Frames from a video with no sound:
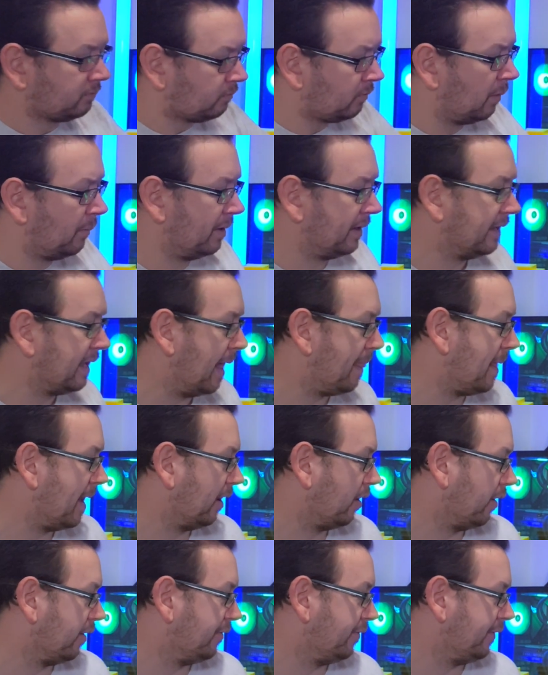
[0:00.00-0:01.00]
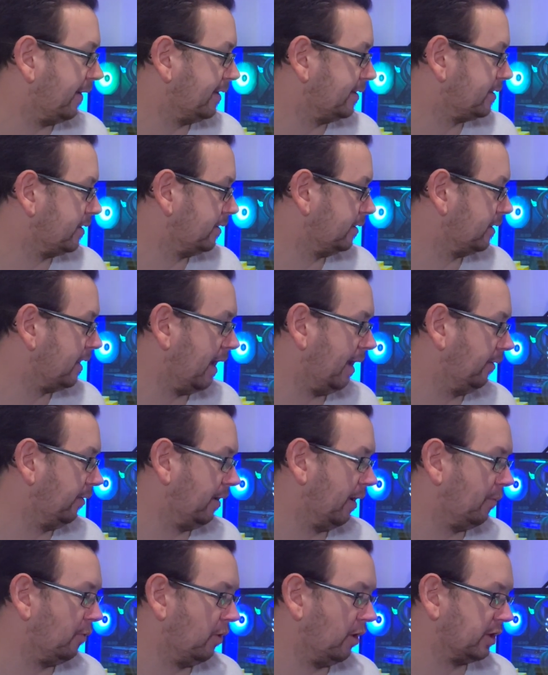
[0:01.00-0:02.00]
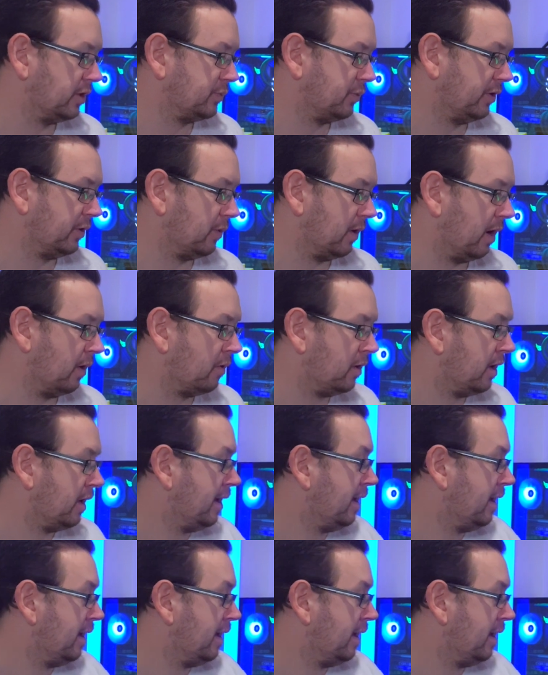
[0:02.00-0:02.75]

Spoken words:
But again, that kind of fits and works pretty well.